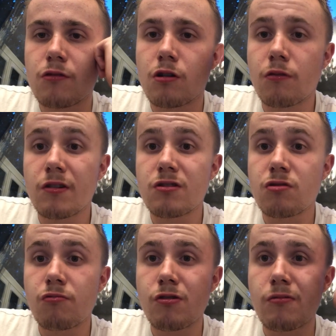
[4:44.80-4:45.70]
current
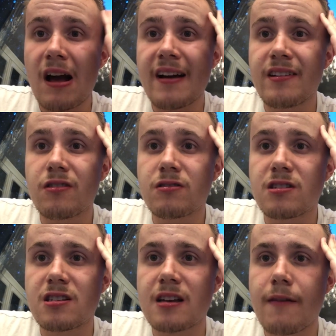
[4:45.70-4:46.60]
Route
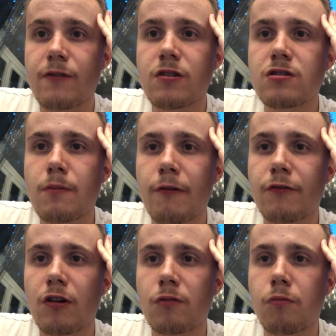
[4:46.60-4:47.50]
897 to
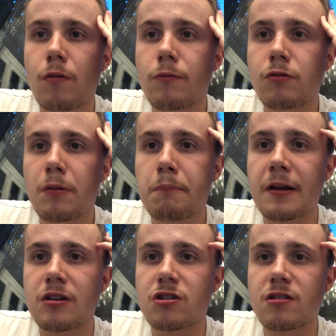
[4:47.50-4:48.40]
provide one morning
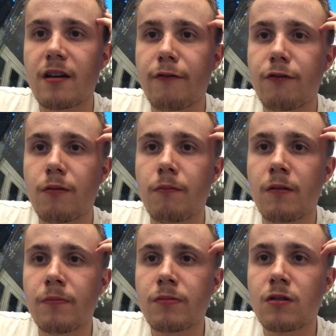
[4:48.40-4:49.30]
peak journey from
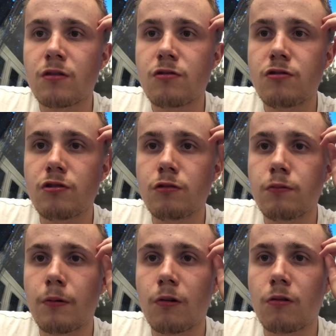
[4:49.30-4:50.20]

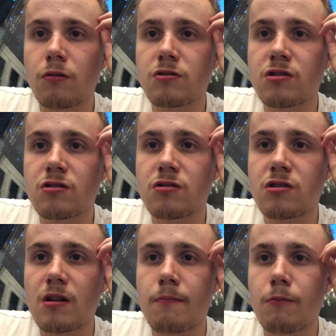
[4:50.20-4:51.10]
Newport
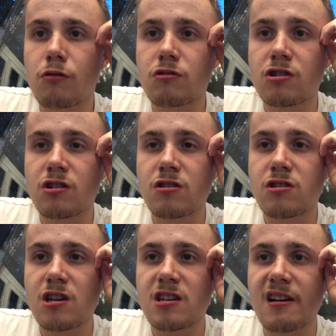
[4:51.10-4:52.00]
and Muxton
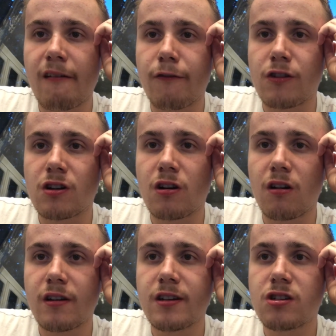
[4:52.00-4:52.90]
to Telford
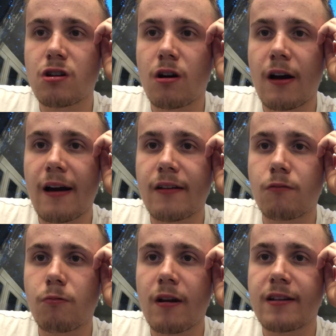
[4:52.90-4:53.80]
College
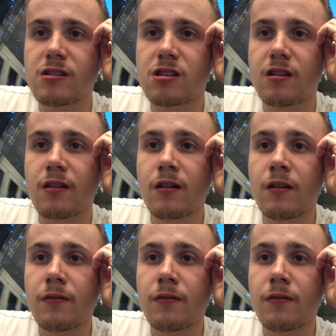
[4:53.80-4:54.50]
and Wellington